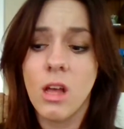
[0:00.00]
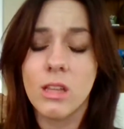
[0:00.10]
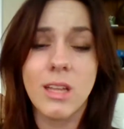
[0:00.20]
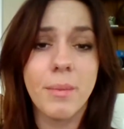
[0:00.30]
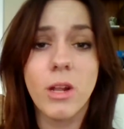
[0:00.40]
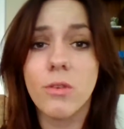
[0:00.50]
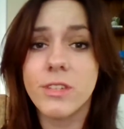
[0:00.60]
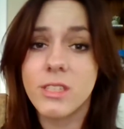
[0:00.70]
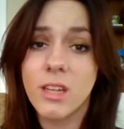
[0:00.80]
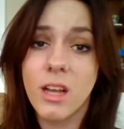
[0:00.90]
Let me know if
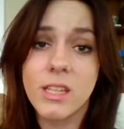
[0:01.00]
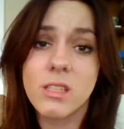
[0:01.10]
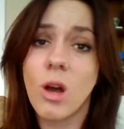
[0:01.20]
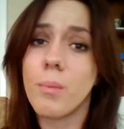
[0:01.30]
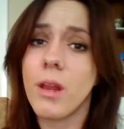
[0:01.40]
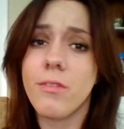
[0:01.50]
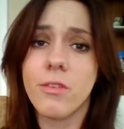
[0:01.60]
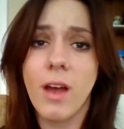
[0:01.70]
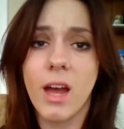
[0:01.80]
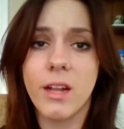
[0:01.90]
it does. Comment if you've
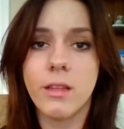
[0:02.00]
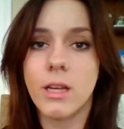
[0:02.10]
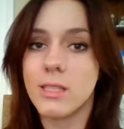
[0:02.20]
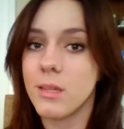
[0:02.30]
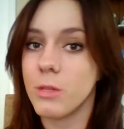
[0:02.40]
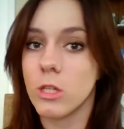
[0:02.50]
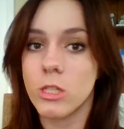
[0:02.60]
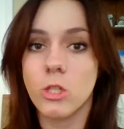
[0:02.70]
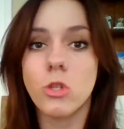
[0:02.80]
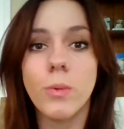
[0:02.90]
had a similar
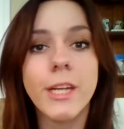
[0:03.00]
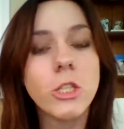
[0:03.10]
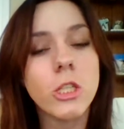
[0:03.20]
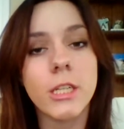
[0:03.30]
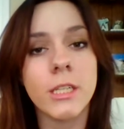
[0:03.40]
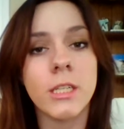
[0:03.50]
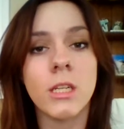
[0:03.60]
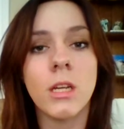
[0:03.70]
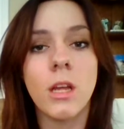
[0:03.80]
situation.